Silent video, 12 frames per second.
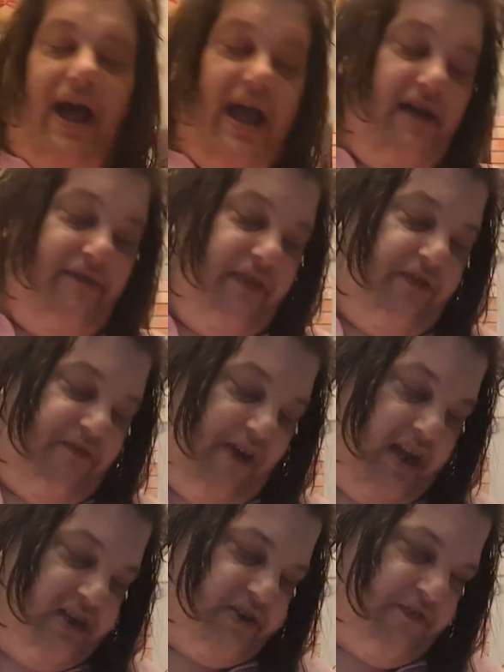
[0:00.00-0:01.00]
I have this
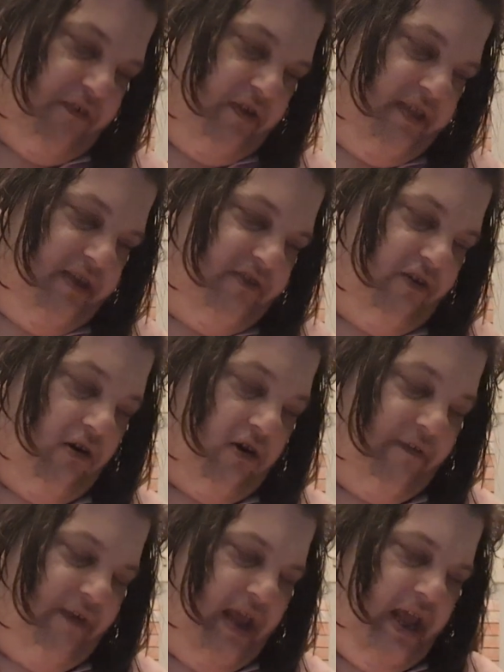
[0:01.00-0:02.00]
fetish for these
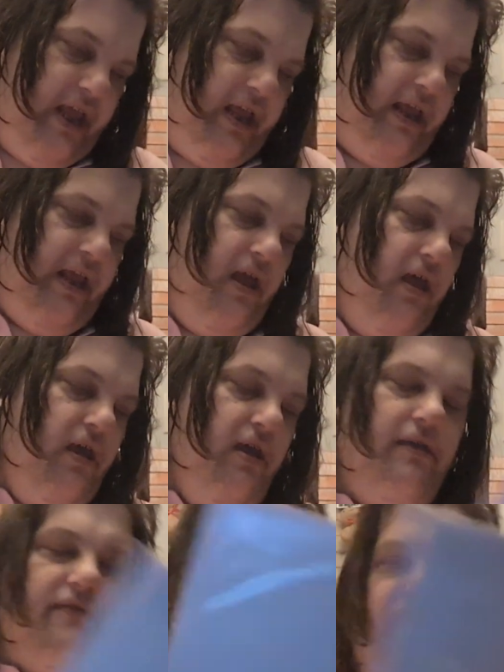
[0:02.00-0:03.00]
Harvey
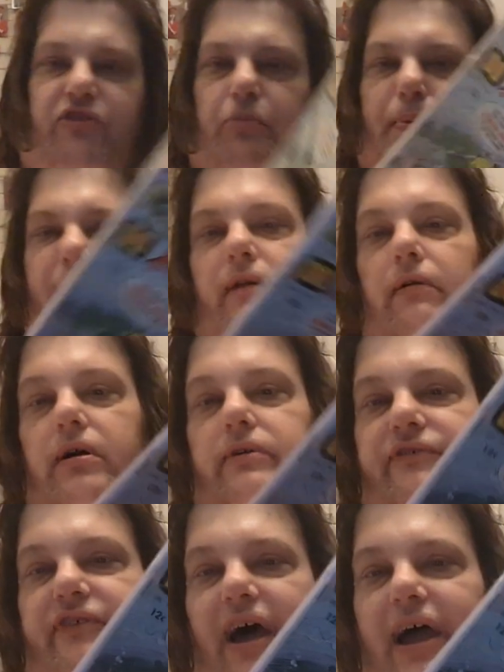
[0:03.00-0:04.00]

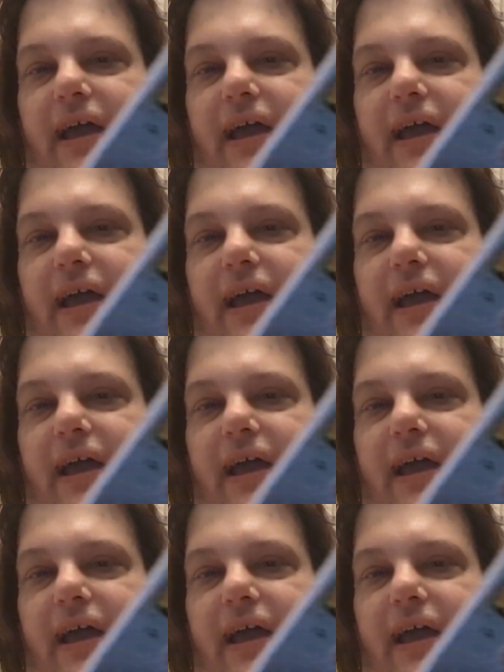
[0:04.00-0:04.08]
superheroes.